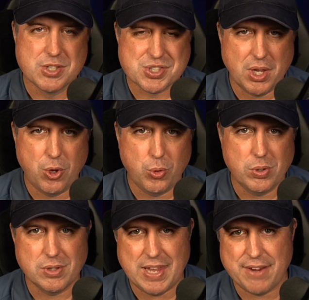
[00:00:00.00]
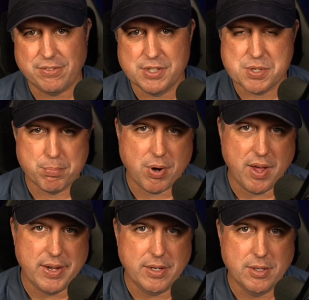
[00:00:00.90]
Slow, lifeless,
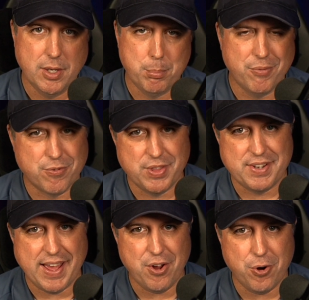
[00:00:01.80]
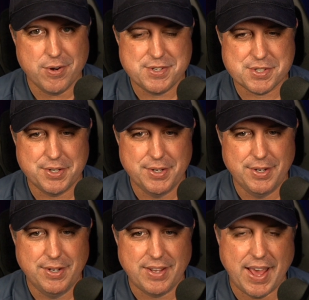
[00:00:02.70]
prodding, but for the diehards,
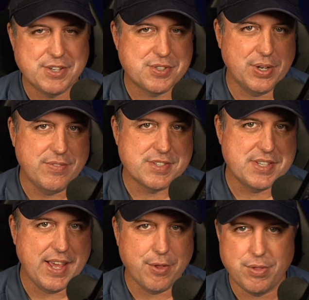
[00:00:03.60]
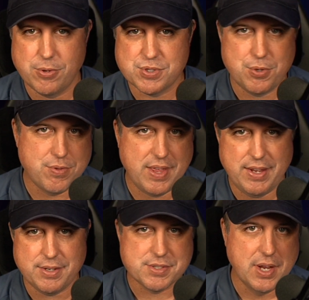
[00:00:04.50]
I just don't even see how those two
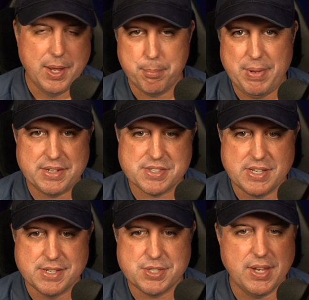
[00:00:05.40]
things make sense.